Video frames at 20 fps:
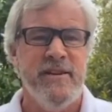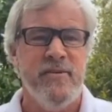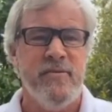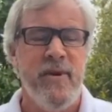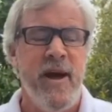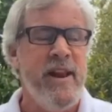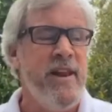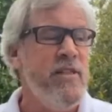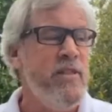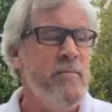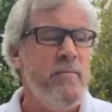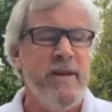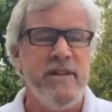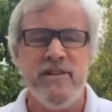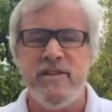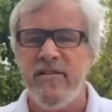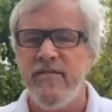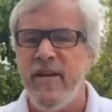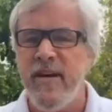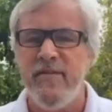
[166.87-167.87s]
Right in the
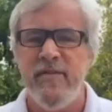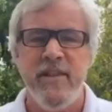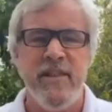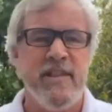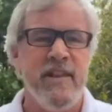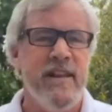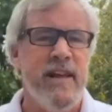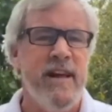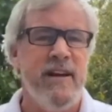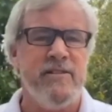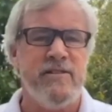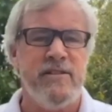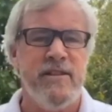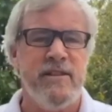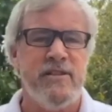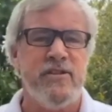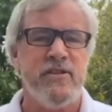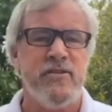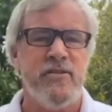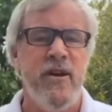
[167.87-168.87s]
midst of everything else
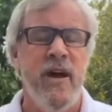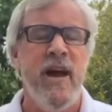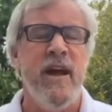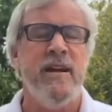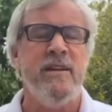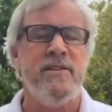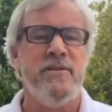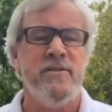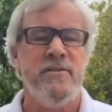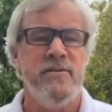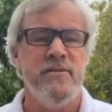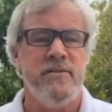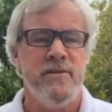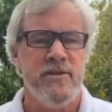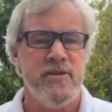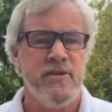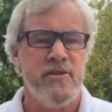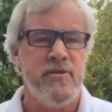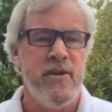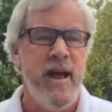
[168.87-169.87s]
that's trying to
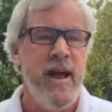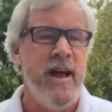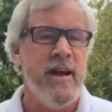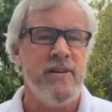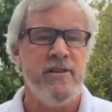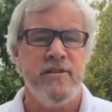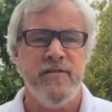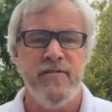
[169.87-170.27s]
distract,